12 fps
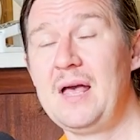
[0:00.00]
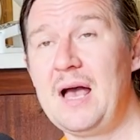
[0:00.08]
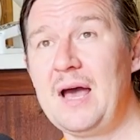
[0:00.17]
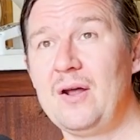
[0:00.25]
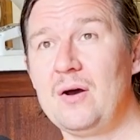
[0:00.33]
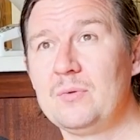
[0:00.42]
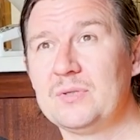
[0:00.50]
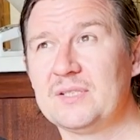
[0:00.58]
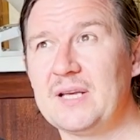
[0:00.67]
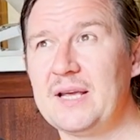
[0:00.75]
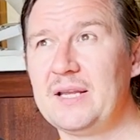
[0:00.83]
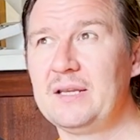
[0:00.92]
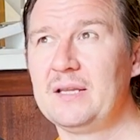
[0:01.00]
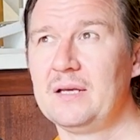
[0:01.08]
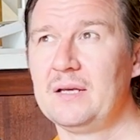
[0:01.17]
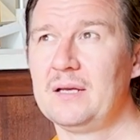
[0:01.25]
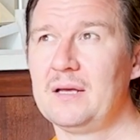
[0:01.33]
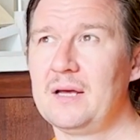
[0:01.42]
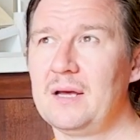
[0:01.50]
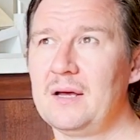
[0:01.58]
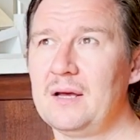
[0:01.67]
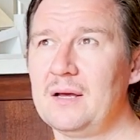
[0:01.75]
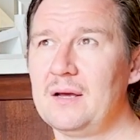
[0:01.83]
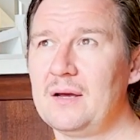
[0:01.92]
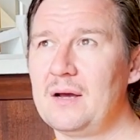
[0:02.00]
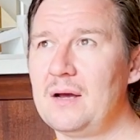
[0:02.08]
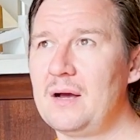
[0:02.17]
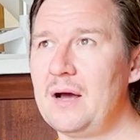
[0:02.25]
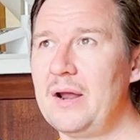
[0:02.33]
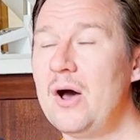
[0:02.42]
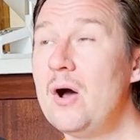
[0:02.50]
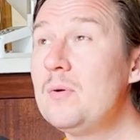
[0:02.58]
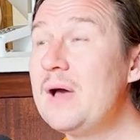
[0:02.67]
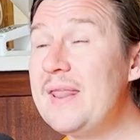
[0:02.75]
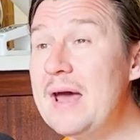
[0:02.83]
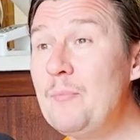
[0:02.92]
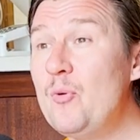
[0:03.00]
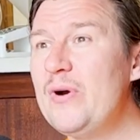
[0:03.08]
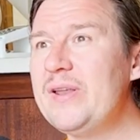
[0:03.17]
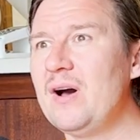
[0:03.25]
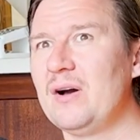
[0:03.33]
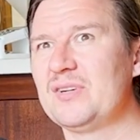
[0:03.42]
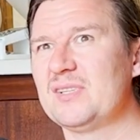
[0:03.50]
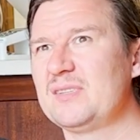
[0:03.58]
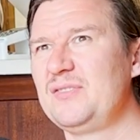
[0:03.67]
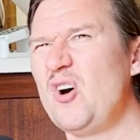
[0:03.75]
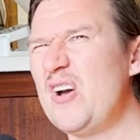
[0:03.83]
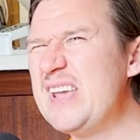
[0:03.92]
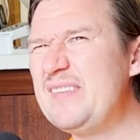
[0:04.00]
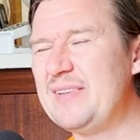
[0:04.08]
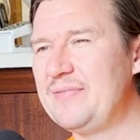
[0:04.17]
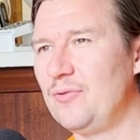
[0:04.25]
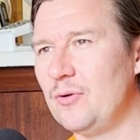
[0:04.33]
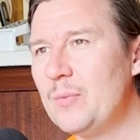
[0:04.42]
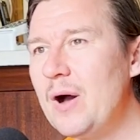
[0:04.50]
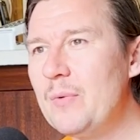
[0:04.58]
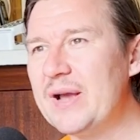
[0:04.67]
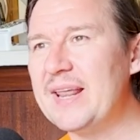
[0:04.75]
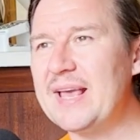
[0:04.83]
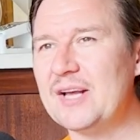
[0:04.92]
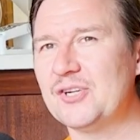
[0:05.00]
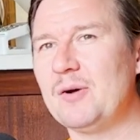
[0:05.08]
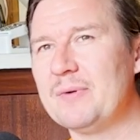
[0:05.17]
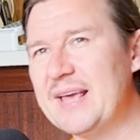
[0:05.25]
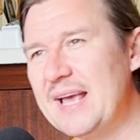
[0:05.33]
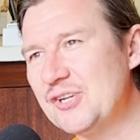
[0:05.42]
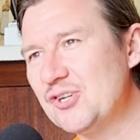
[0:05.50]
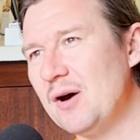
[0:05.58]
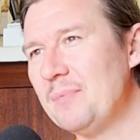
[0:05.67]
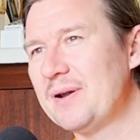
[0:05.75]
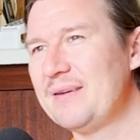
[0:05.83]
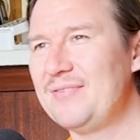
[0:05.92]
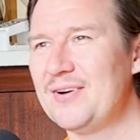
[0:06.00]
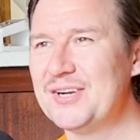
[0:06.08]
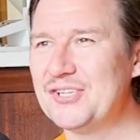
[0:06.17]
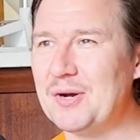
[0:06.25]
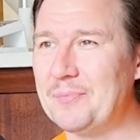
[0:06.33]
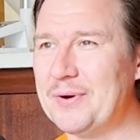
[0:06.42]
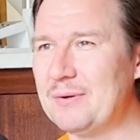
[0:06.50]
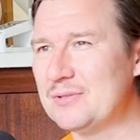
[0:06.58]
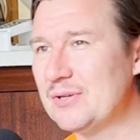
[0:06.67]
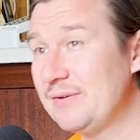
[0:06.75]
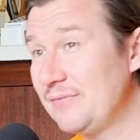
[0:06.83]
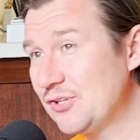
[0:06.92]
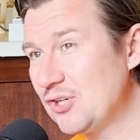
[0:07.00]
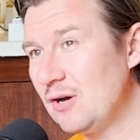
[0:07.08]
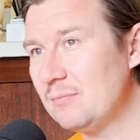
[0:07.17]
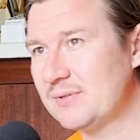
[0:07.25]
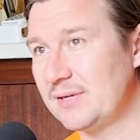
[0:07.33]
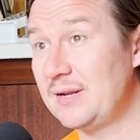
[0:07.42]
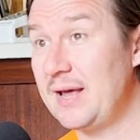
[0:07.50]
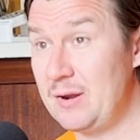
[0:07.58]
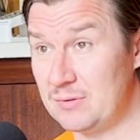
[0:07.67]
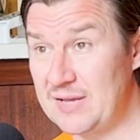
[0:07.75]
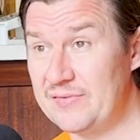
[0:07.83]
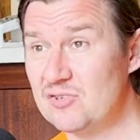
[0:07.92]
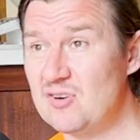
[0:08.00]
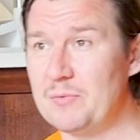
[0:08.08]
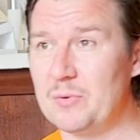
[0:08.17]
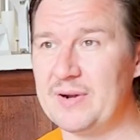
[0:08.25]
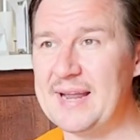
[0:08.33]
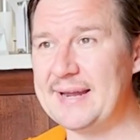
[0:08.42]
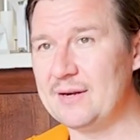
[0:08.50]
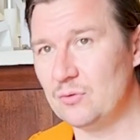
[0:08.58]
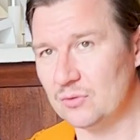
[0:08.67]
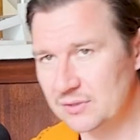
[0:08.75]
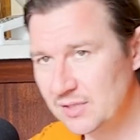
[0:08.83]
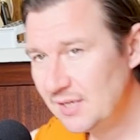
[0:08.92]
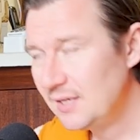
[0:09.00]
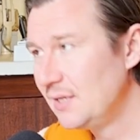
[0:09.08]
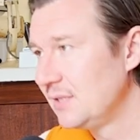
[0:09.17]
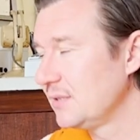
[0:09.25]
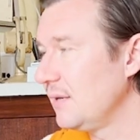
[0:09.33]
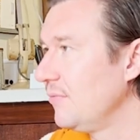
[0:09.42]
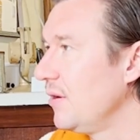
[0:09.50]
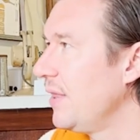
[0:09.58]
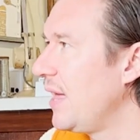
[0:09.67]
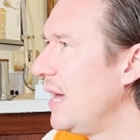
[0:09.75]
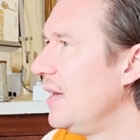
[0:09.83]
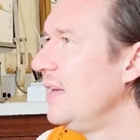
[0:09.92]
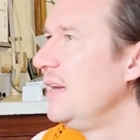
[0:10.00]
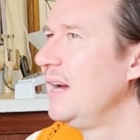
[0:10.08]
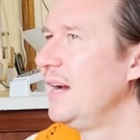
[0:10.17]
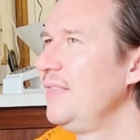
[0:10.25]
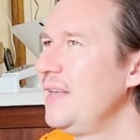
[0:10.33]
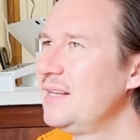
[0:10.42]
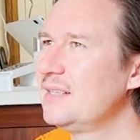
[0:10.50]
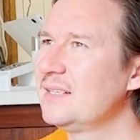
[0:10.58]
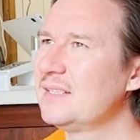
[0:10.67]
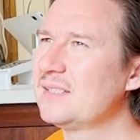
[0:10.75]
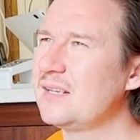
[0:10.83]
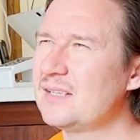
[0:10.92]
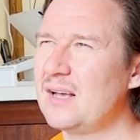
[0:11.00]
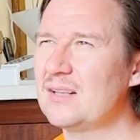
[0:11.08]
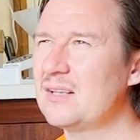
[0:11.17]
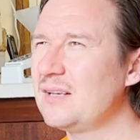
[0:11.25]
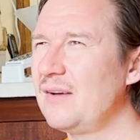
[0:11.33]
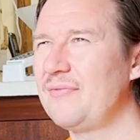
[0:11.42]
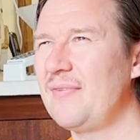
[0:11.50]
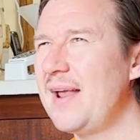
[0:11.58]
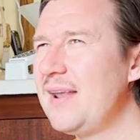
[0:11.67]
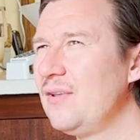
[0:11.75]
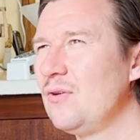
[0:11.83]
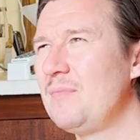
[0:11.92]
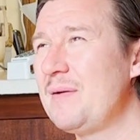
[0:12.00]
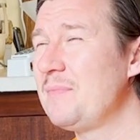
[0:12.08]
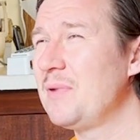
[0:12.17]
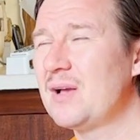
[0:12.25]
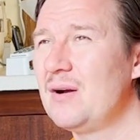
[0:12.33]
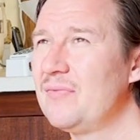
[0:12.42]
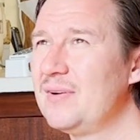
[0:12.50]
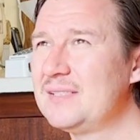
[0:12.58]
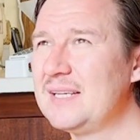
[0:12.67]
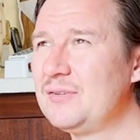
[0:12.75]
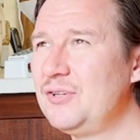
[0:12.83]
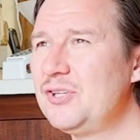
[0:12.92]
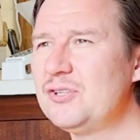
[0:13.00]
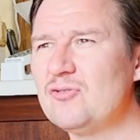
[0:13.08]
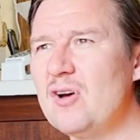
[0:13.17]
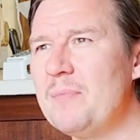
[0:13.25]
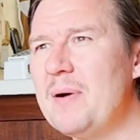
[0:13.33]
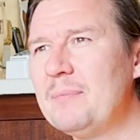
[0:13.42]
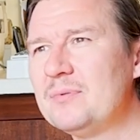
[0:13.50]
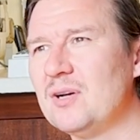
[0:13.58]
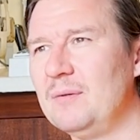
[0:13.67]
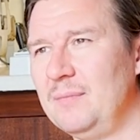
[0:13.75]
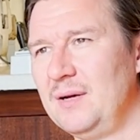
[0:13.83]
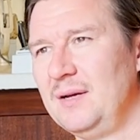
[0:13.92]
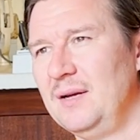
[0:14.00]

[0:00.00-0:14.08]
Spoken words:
And I was saying. And at that point, I just naively thought, I'm going to get a shop. I'm going to find a shop. When I was looking for shops, and I was having trouble with landlords, stuff like that. And then a friend, or maybe my girlfriend, said, you should try a pub, Tom.